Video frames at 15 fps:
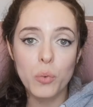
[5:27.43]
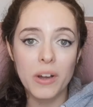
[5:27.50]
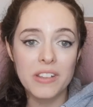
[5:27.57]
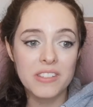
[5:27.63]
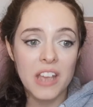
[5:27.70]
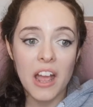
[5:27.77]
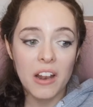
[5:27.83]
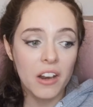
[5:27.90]

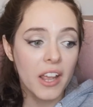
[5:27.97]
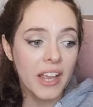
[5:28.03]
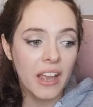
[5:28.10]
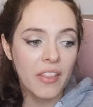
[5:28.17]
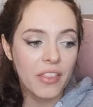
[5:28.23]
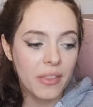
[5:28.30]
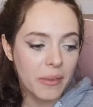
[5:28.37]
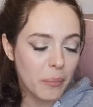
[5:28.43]
ones, like
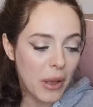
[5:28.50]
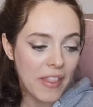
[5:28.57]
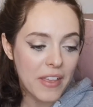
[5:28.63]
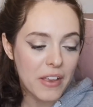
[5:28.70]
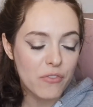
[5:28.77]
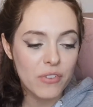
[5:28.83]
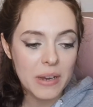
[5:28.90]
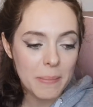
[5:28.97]
where
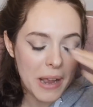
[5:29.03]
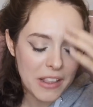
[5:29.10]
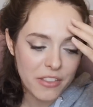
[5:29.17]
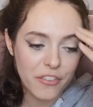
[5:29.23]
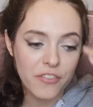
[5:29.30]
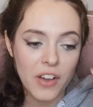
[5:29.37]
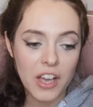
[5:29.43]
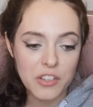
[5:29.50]
they remade the
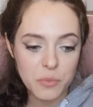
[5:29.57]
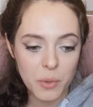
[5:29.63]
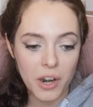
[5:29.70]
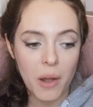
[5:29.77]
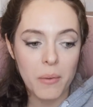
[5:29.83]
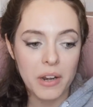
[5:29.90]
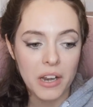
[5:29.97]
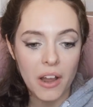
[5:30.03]
first one,
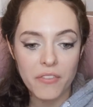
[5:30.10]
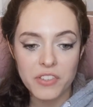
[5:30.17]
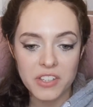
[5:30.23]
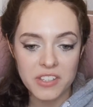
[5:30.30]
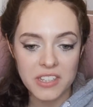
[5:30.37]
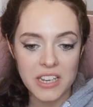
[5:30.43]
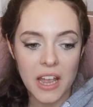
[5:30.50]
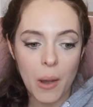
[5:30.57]
I would love to
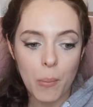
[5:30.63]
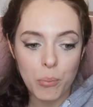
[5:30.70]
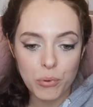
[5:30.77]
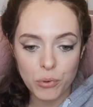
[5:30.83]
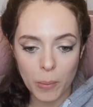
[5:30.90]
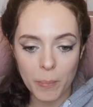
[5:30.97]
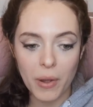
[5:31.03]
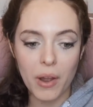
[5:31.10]
see a
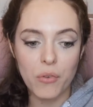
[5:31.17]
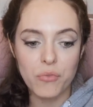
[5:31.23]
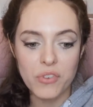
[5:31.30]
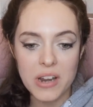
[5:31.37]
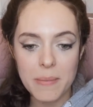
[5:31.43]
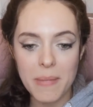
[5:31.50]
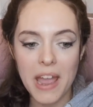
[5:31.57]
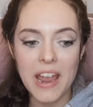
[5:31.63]
proper
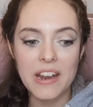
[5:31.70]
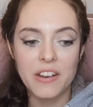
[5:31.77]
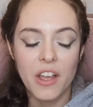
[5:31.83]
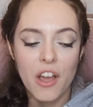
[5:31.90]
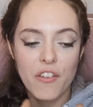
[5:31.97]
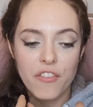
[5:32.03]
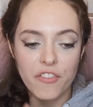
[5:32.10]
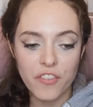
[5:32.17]
remade
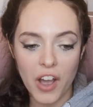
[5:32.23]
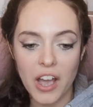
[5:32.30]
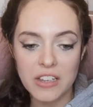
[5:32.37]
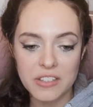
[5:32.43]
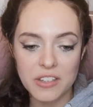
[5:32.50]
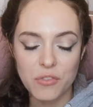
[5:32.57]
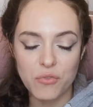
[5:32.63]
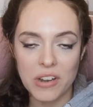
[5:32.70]

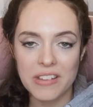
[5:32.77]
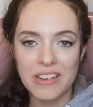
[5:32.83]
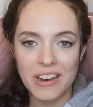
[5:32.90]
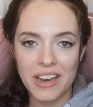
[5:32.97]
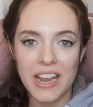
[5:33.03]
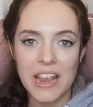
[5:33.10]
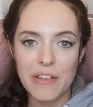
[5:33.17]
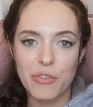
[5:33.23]
first
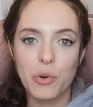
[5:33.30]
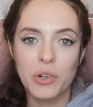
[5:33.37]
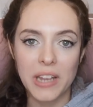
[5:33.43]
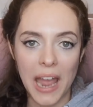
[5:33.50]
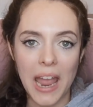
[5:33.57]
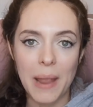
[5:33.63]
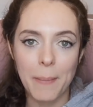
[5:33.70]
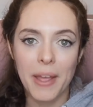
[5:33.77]
Resident Evil
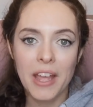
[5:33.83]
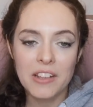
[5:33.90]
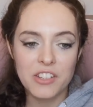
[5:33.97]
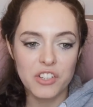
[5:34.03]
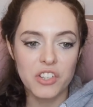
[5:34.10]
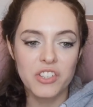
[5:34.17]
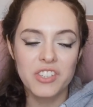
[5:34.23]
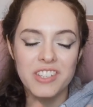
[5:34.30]
game
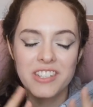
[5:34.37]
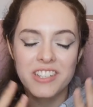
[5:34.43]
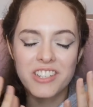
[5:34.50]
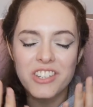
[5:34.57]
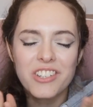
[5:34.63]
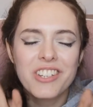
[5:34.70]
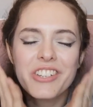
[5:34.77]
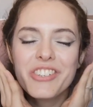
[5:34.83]
to just
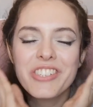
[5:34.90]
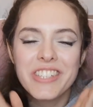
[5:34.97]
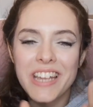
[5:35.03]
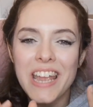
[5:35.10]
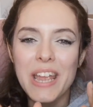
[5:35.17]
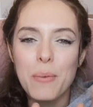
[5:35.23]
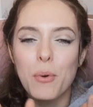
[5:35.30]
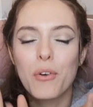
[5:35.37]
just to
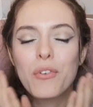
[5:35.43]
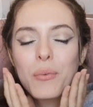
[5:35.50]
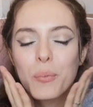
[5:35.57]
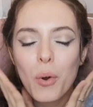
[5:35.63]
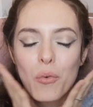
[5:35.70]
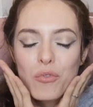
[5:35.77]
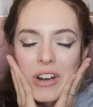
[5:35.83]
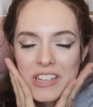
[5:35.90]
see what
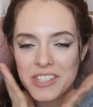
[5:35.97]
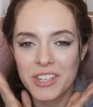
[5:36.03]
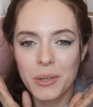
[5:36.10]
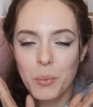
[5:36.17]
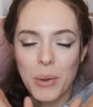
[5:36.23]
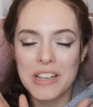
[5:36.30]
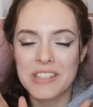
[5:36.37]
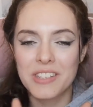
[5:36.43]
what
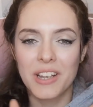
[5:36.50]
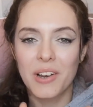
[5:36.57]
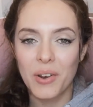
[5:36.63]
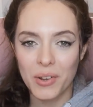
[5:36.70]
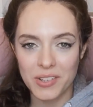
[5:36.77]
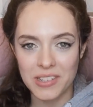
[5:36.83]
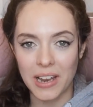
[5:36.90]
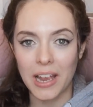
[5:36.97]
Wesker
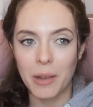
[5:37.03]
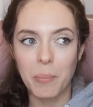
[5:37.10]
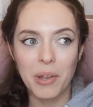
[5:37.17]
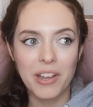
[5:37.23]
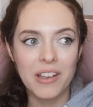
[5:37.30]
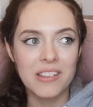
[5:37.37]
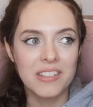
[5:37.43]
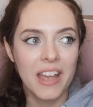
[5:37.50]
looks like
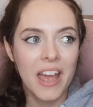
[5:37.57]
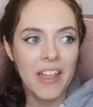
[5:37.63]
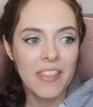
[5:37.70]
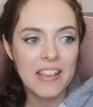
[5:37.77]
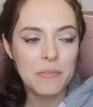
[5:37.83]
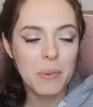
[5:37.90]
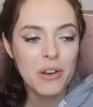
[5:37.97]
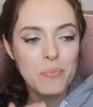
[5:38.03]
because
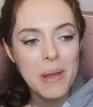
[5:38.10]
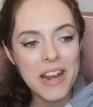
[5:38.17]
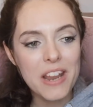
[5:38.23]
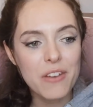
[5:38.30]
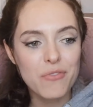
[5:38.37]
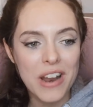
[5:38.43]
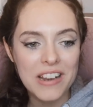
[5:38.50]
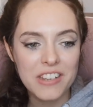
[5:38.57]
there's been
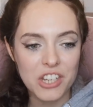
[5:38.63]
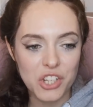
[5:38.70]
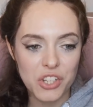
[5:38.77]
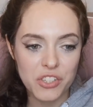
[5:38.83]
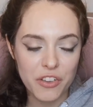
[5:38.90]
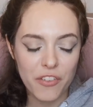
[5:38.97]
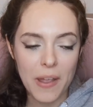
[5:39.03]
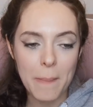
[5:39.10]
many
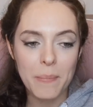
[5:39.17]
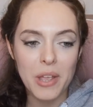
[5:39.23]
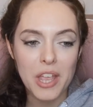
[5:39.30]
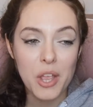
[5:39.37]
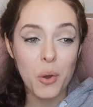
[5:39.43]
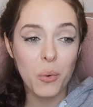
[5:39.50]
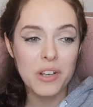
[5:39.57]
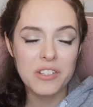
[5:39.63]
renditions of him but
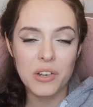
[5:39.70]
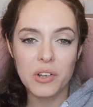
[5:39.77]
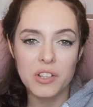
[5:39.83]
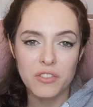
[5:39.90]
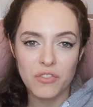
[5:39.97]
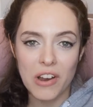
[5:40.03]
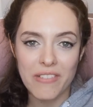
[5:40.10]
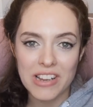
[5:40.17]
he always
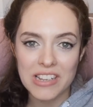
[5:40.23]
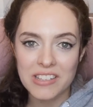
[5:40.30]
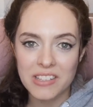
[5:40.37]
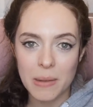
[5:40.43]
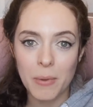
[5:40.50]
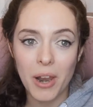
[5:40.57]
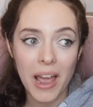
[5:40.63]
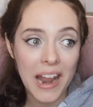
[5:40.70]
looks very
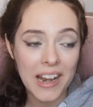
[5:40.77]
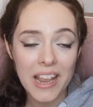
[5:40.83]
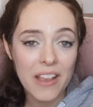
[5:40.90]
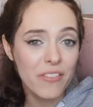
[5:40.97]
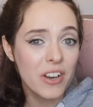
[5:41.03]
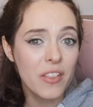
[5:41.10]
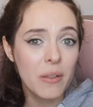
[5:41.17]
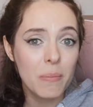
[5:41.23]
similar and
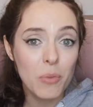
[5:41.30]
even in the